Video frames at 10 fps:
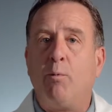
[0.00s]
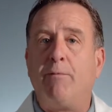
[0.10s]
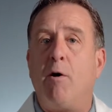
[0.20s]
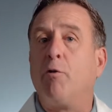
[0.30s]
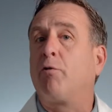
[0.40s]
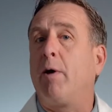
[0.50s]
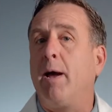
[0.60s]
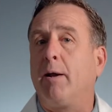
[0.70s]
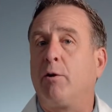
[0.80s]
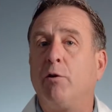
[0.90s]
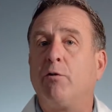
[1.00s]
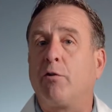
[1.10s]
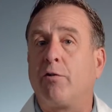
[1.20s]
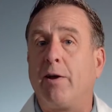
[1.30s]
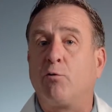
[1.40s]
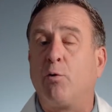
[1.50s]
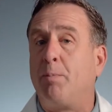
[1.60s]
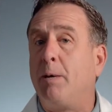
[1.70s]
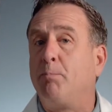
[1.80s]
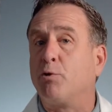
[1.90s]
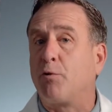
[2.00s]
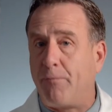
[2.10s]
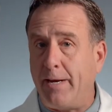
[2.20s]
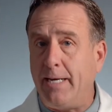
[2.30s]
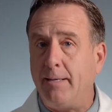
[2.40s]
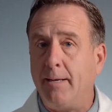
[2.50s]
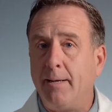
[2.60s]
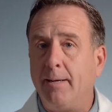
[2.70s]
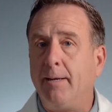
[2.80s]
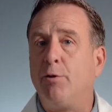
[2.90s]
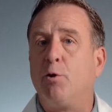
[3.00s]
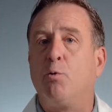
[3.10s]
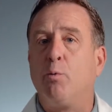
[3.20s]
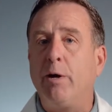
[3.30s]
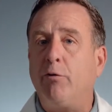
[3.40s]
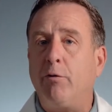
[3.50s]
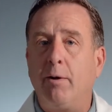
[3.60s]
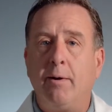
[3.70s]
We've also had good success with people's feet, in their wrist,